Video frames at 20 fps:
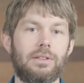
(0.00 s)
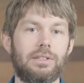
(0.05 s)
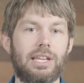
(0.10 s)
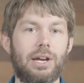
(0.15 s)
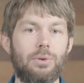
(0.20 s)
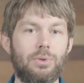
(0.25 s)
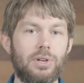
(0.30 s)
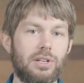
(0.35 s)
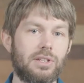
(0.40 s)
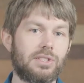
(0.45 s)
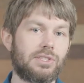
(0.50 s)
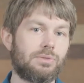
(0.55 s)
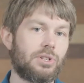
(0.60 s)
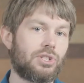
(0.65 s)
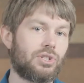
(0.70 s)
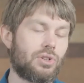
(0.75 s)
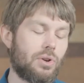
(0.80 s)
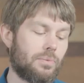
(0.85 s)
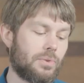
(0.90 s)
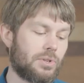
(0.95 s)
Now we're going to
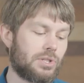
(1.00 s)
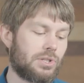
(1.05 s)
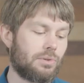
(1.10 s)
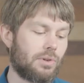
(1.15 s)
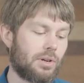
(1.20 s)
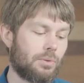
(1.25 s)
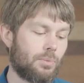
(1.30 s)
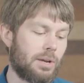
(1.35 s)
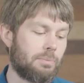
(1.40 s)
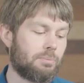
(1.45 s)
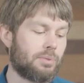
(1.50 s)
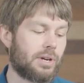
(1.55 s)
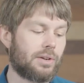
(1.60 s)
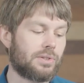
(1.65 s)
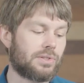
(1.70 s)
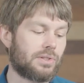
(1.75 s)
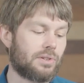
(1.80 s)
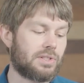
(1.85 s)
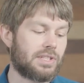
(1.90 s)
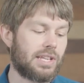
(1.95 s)
switch over to our web
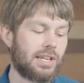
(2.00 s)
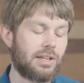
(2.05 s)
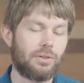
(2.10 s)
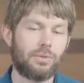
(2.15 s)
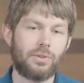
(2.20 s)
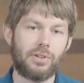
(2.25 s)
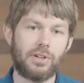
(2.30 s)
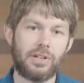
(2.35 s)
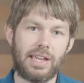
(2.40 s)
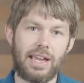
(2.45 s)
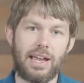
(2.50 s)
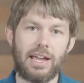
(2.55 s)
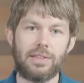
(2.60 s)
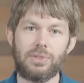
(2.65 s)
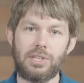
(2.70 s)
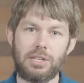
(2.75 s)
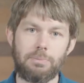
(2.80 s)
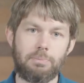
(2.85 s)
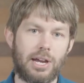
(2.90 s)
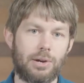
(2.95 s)
browser and take a look at
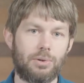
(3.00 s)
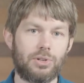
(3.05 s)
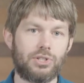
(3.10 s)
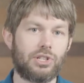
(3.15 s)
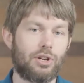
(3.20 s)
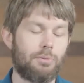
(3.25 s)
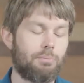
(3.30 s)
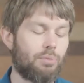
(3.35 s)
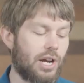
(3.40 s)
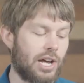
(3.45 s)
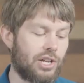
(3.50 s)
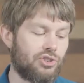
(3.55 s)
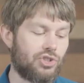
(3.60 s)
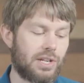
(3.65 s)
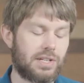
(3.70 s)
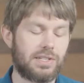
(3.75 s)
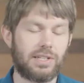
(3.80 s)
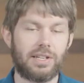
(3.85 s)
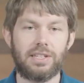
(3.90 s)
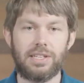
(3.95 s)
the PowerShell
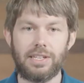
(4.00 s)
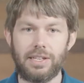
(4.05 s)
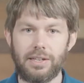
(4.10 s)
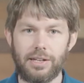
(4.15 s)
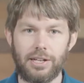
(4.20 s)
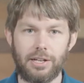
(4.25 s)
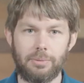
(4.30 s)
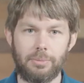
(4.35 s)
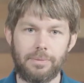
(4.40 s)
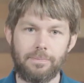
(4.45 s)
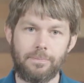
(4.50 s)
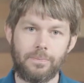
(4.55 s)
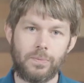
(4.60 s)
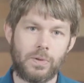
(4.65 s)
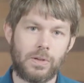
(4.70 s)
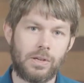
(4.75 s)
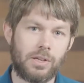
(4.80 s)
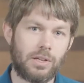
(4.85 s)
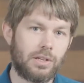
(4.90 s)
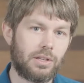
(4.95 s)
project on GitHub.
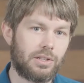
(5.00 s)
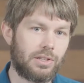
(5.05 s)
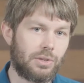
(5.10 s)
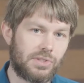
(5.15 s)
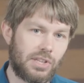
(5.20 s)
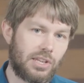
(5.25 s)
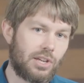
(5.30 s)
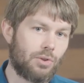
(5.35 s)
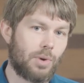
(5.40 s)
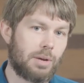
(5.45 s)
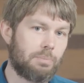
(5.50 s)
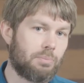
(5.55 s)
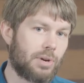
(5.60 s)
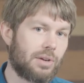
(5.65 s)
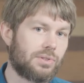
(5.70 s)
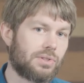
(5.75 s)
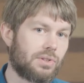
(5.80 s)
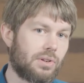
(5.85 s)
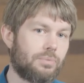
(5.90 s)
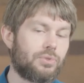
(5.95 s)
Using your web
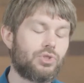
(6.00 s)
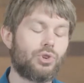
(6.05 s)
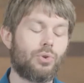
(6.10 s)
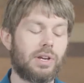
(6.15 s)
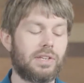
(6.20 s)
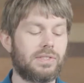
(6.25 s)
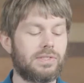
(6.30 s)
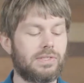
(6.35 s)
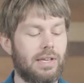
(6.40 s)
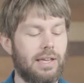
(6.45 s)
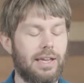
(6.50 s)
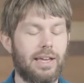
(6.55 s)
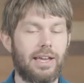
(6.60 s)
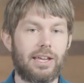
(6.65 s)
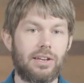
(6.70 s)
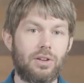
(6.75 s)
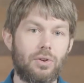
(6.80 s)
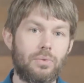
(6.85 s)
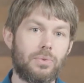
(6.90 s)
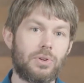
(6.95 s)
browser of choice,
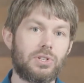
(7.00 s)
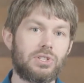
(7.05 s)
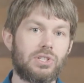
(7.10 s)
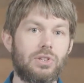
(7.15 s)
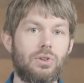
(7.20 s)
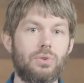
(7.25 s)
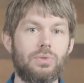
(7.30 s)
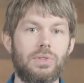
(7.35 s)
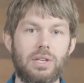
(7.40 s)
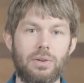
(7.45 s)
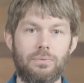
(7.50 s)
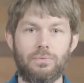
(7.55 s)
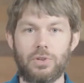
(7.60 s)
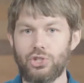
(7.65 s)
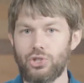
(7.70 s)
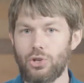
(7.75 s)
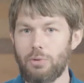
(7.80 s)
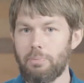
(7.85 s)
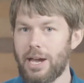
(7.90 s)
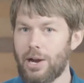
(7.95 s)
head over to the
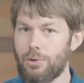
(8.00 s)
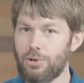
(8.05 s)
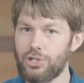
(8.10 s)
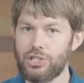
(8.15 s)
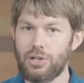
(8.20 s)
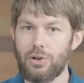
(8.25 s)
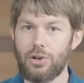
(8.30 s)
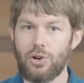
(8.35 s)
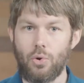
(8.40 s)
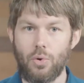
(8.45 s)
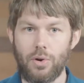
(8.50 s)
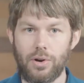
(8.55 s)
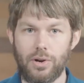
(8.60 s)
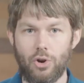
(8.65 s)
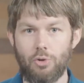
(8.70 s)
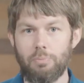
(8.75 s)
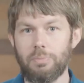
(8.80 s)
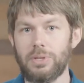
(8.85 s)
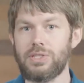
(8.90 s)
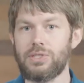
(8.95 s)
official PowerShell Core
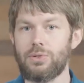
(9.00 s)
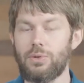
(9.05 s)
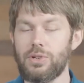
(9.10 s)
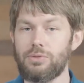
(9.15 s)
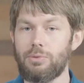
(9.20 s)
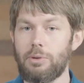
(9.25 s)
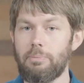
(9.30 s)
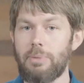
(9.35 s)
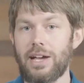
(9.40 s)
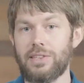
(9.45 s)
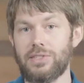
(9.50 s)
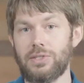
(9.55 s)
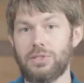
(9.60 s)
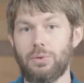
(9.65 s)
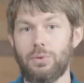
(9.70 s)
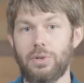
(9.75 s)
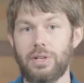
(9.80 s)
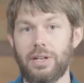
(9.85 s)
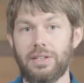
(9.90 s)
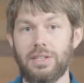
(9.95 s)
open source
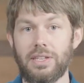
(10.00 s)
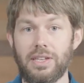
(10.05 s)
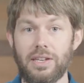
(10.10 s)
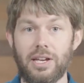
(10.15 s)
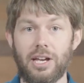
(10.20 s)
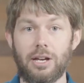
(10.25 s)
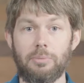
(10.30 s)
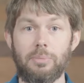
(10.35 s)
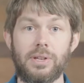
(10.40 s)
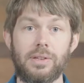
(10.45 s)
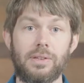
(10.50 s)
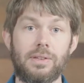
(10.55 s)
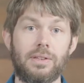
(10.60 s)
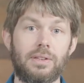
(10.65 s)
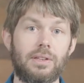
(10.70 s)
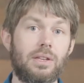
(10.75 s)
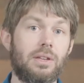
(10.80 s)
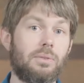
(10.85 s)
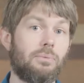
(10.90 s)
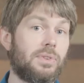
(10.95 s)
repository on GitHub,
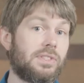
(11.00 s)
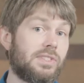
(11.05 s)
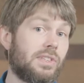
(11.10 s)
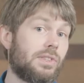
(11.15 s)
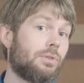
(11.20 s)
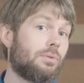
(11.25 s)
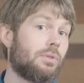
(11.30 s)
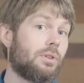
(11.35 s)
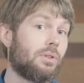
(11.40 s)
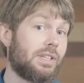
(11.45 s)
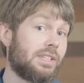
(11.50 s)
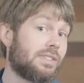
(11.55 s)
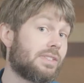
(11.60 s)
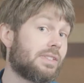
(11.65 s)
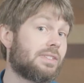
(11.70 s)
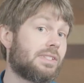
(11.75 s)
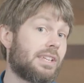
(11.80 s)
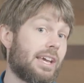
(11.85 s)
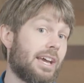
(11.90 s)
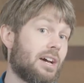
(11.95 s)
visit the
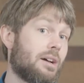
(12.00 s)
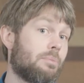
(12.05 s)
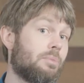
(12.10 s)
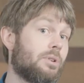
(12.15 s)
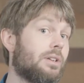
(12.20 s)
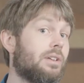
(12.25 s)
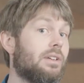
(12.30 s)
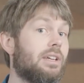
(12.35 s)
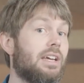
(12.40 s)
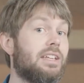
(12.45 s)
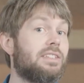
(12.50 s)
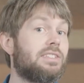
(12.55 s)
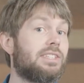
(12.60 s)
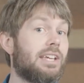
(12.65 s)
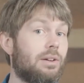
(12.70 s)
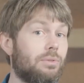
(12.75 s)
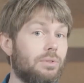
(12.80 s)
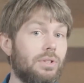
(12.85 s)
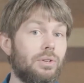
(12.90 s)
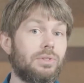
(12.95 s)
Releases tab, and
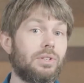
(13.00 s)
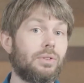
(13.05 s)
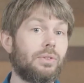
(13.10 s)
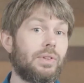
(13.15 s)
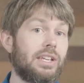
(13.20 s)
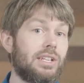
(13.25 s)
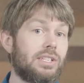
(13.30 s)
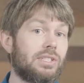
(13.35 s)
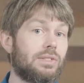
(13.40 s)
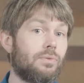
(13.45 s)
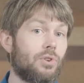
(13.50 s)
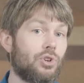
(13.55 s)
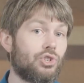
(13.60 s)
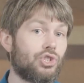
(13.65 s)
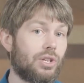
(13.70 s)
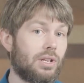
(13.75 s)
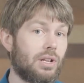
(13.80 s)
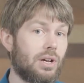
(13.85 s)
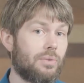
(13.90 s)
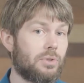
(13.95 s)
download the latest
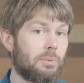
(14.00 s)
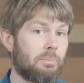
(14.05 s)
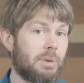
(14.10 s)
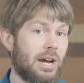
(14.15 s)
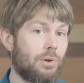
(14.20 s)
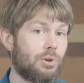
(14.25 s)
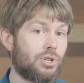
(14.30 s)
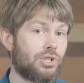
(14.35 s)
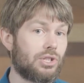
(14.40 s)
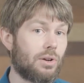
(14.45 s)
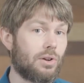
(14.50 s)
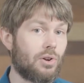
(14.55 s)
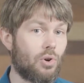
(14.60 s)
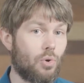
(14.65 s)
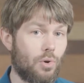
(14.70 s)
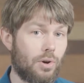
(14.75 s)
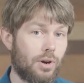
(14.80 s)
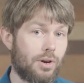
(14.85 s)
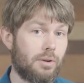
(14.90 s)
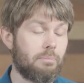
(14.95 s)
version of the PowerShell
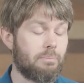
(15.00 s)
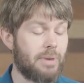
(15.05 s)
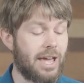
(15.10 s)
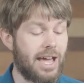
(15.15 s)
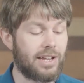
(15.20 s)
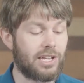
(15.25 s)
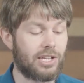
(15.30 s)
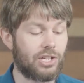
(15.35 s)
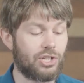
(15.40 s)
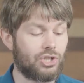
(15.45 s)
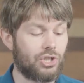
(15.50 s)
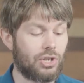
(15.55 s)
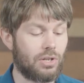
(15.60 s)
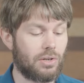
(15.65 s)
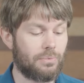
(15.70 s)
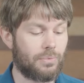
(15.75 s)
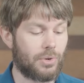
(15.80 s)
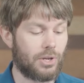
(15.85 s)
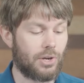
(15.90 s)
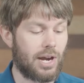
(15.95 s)
Core package
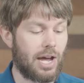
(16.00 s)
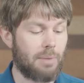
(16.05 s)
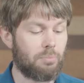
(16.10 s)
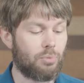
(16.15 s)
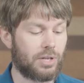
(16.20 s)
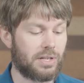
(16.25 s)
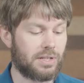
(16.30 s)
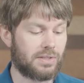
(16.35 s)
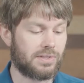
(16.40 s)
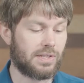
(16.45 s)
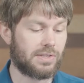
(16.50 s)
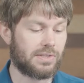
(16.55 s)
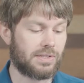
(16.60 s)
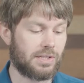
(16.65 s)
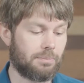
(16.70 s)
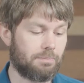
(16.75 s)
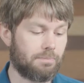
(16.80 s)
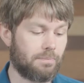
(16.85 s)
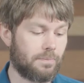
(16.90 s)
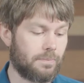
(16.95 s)
for your operating
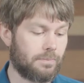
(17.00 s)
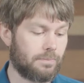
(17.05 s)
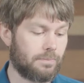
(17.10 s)
system.